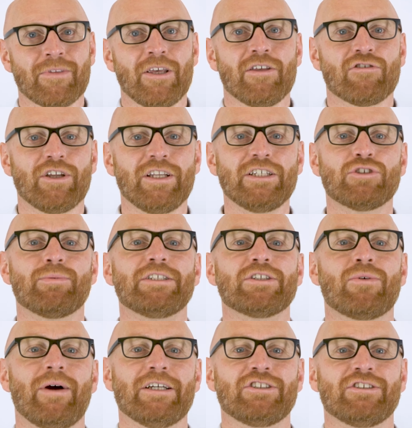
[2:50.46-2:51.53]
So this week's
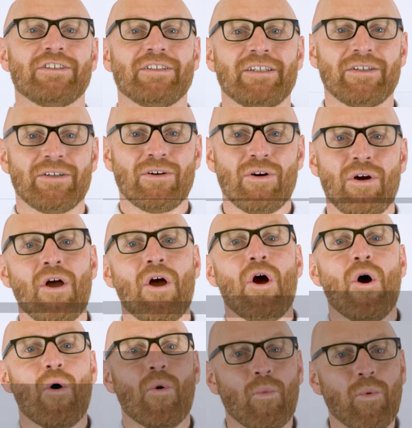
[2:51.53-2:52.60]
question:
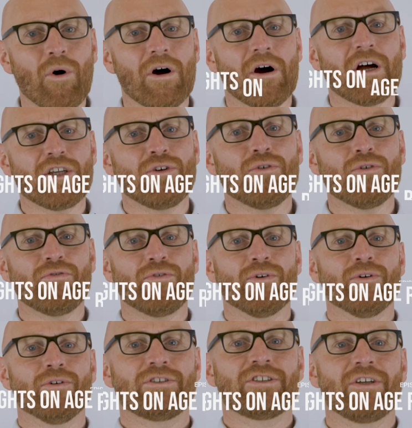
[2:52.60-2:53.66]
what are your
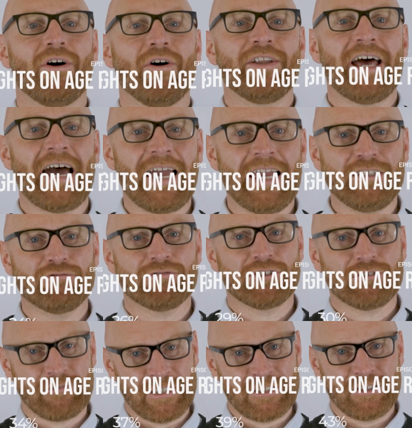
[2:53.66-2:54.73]
thoughts on age
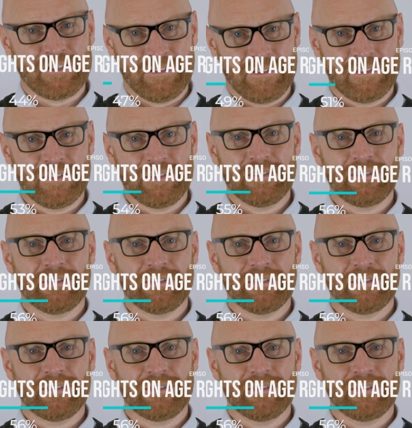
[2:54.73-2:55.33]
restrictions?